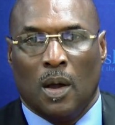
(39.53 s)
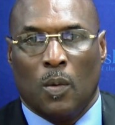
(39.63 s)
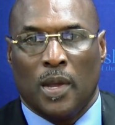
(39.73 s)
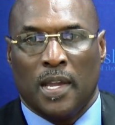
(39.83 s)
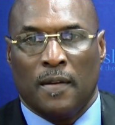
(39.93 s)

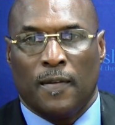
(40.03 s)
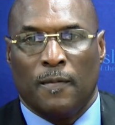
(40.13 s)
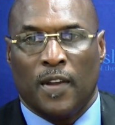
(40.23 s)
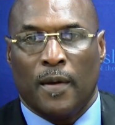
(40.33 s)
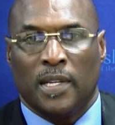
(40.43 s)
we hear from
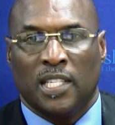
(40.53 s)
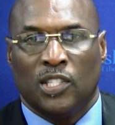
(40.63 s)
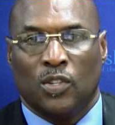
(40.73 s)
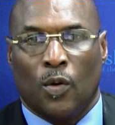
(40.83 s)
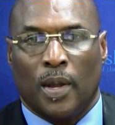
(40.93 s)
various
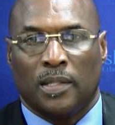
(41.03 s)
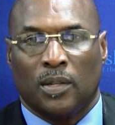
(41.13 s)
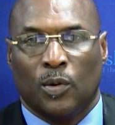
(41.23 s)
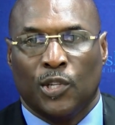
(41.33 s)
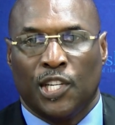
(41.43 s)
historians
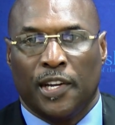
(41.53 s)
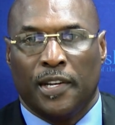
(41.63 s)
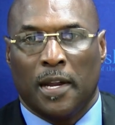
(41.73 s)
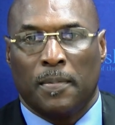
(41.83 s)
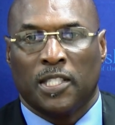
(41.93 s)
who share
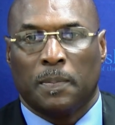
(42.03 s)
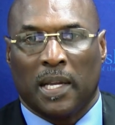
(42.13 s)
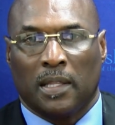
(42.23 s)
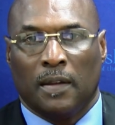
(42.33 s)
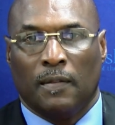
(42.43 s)
their
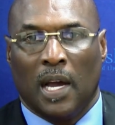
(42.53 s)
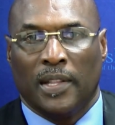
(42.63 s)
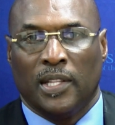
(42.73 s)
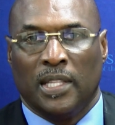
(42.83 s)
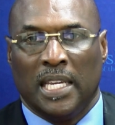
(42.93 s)
perspective on
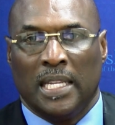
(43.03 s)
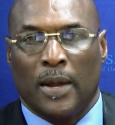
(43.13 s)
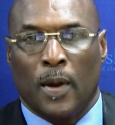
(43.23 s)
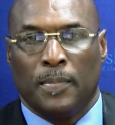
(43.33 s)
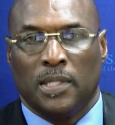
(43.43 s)
the day that
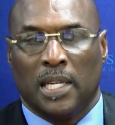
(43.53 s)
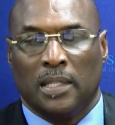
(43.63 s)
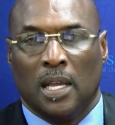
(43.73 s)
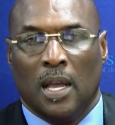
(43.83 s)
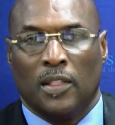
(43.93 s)
represents